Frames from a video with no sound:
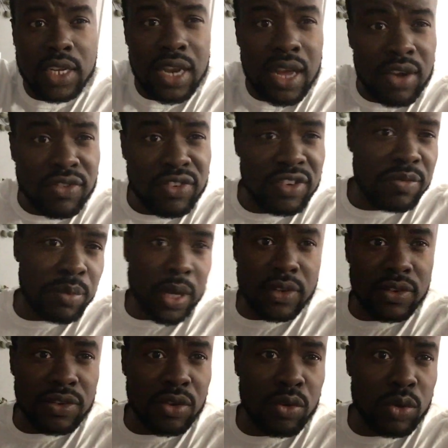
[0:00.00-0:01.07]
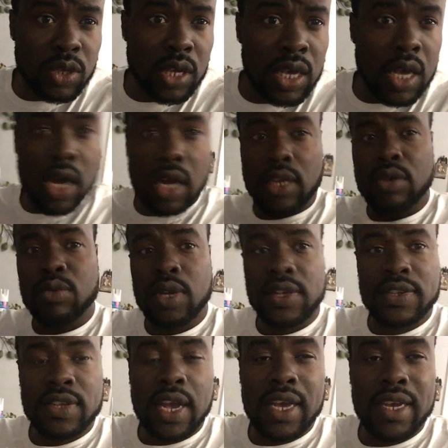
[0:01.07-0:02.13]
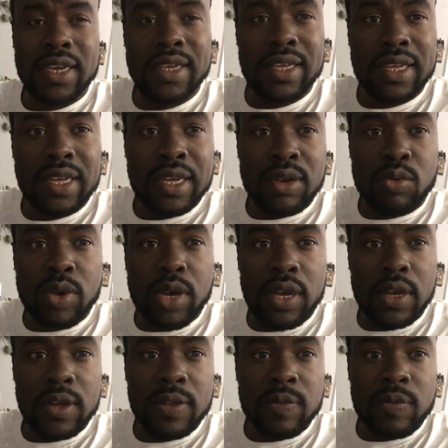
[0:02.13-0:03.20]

then have to live on the south and the west side where